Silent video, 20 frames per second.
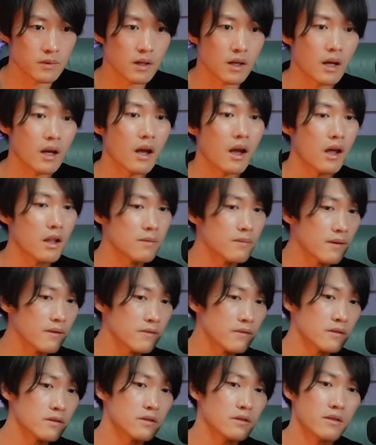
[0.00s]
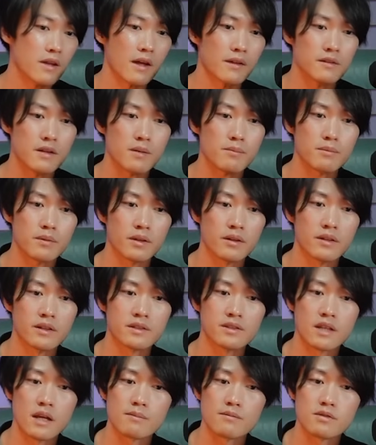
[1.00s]
Elbaf could end up in the
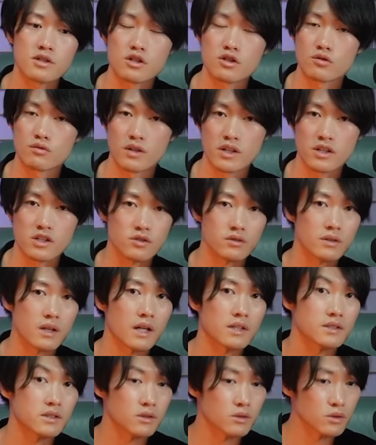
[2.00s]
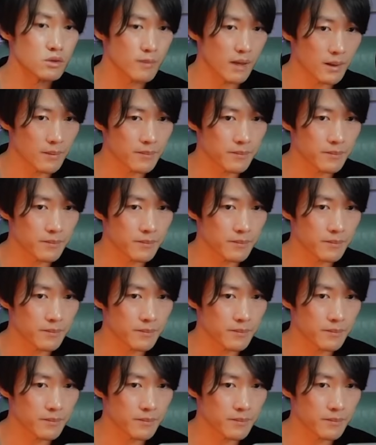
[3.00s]
same situation as Kuma,